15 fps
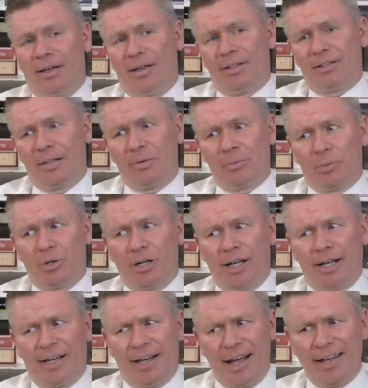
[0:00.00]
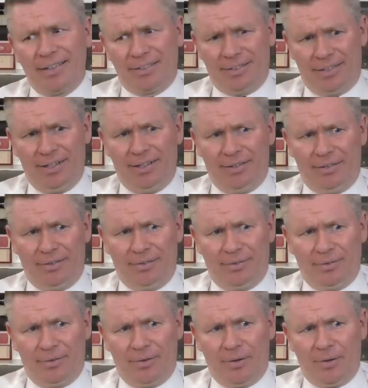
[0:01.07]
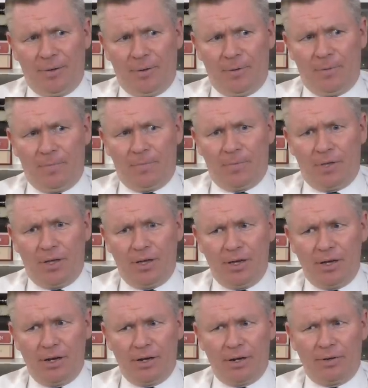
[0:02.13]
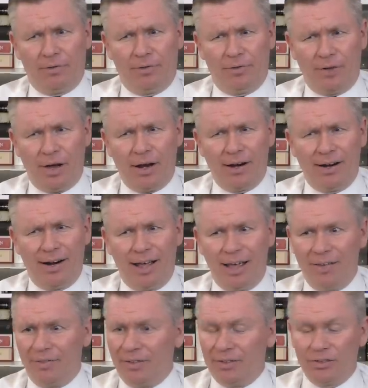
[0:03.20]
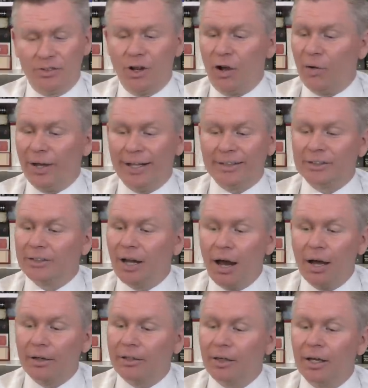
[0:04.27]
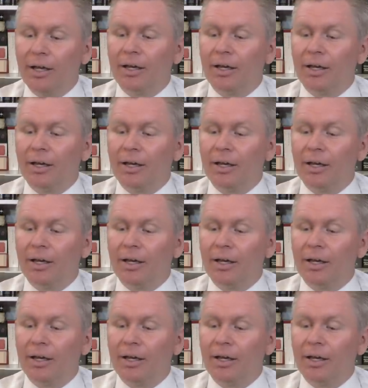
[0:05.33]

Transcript: It seems more like Iceland. Here, fair havens, no, it's not,